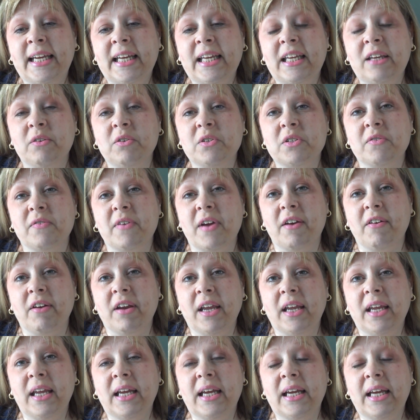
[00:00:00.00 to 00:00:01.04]
He was a
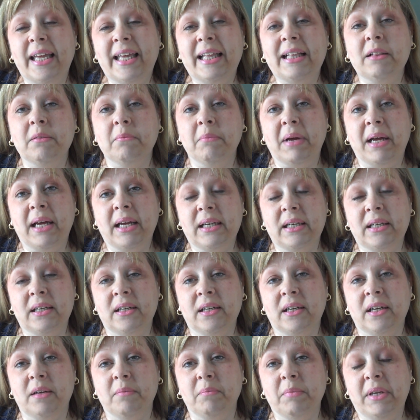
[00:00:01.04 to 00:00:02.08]
very ill man
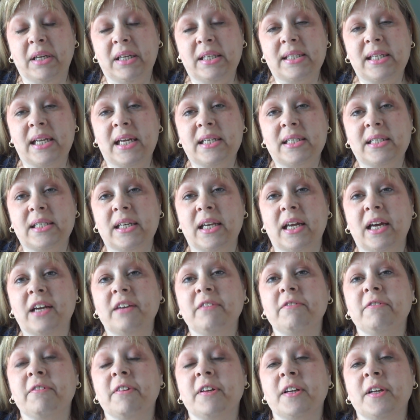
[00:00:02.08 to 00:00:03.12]
in his later
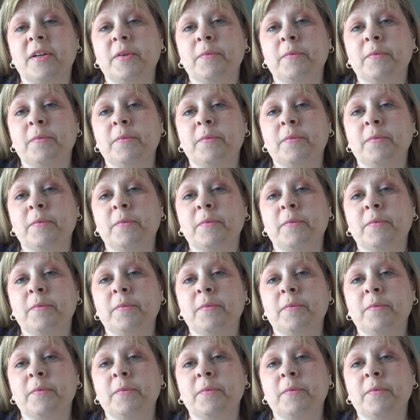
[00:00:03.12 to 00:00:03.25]
life.